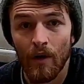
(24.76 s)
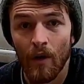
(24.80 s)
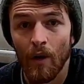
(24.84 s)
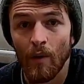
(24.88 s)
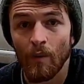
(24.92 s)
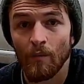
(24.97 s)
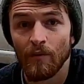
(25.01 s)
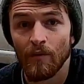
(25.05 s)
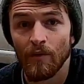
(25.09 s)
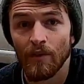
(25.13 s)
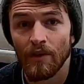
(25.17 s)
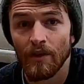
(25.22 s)

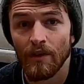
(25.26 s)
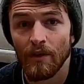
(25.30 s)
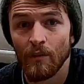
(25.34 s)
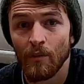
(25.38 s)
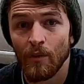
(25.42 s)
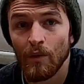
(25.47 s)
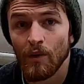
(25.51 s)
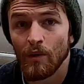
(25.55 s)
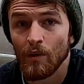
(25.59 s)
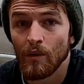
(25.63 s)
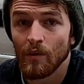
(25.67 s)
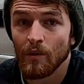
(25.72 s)
hopefully
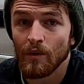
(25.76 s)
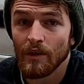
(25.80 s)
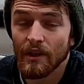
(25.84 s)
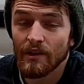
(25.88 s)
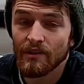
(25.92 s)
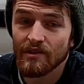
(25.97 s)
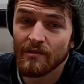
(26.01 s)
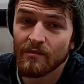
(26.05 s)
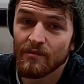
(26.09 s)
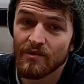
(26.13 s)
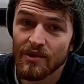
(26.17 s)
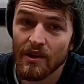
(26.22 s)
we'll
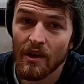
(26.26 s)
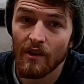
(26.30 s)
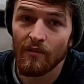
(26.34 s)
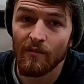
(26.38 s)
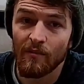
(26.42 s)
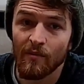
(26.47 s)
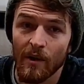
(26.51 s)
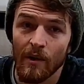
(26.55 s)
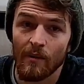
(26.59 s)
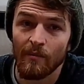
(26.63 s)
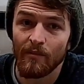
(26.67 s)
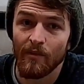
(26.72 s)
get some stuff
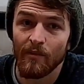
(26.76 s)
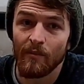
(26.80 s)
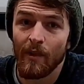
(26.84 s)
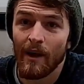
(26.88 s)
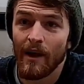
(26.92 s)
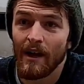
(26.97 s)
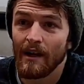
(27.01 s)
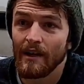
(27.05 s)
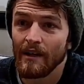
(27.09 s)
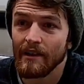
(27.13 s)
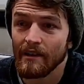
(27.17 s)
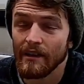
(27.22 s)
prepped for
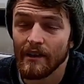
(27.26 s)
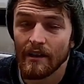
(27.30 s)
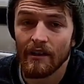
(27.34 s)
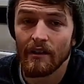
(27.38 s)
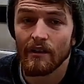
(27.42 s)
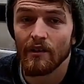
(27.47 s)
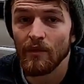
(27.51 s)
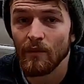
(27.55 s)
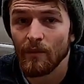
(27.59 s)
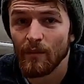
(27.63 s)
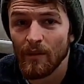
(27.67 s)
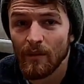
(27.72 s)
paint, get a
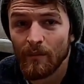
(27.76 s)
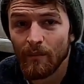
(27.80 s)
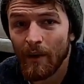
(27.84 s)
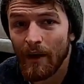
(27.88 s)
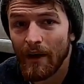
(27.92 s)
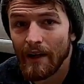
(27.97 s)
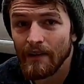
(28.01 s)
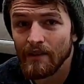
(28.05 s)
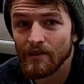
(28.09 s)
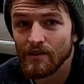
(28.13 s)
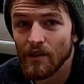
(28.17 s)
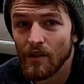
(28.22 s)
little bit of
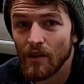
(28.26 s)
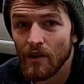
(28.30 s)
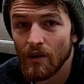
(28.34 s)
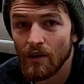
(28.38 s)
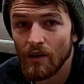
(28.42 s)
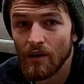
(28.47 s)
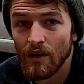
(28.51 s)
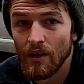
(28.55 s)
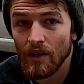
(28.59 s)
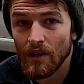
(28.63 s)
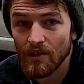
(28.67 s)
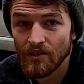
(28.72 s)
paint
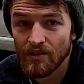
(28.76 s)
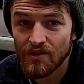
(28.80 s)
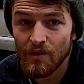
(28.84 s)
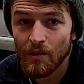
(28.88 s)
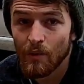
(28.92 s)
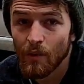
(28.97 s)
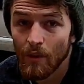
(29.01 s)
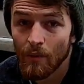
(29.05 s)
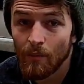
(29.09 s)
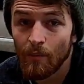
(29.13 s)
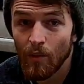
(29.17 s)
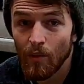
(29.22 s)
on.
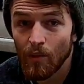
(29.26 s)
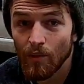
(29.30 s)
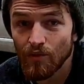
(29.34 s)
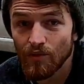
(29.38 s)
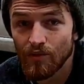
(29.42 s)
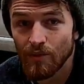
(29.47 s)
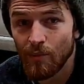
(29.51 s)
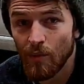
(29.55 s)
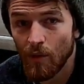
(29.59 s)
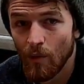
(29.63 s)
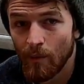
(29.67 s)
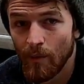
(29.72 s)
Still want to pull
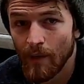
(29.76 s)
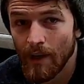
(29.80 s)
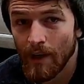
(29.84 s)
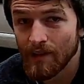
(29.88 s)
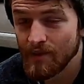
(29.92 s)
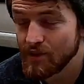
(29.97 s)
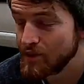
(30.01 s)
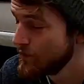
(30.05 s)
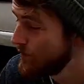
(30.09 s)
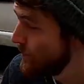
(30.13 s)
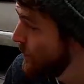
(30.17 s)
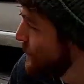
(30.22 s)
some more parts off,